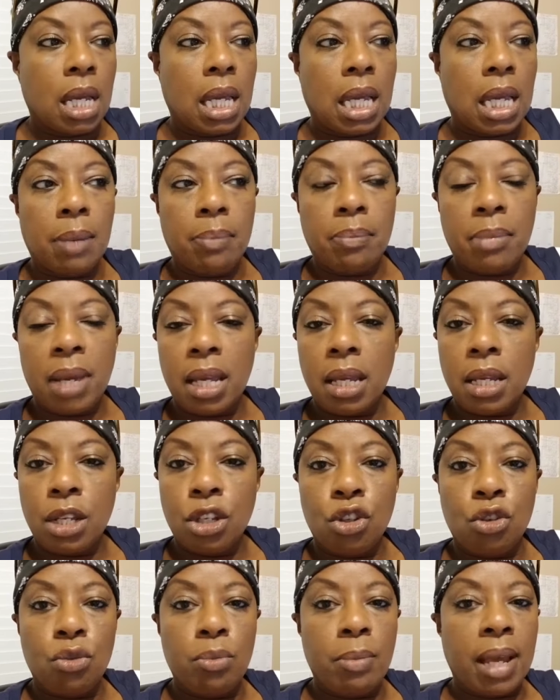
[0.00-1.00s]
You
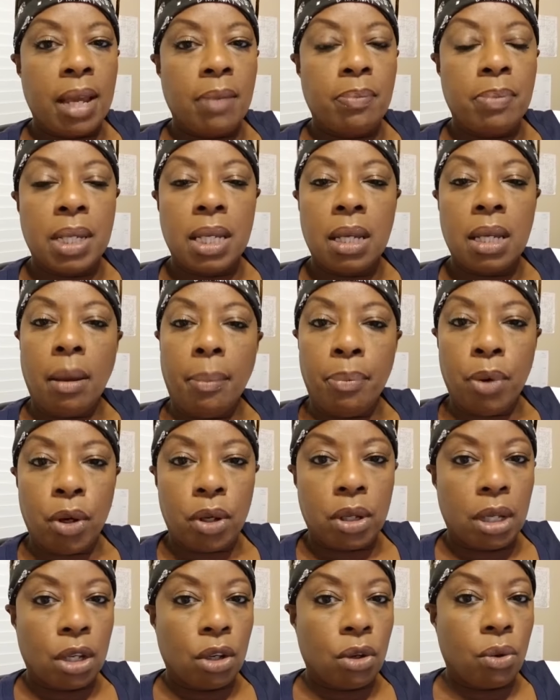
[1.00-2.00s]
may be a
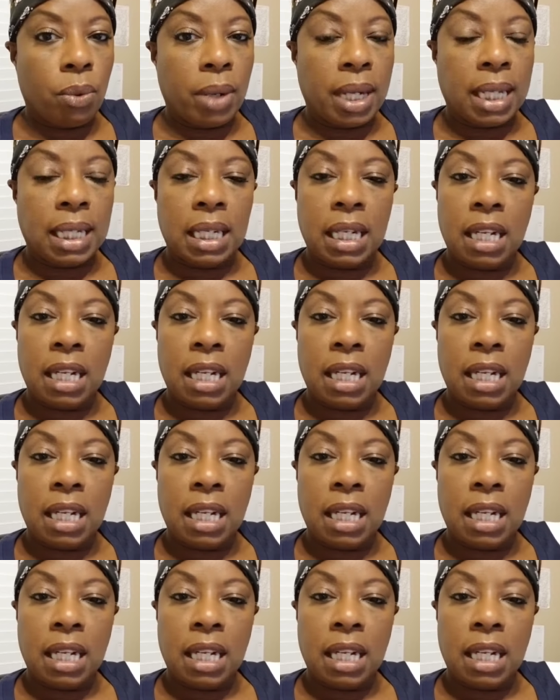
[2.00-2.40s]
booking queen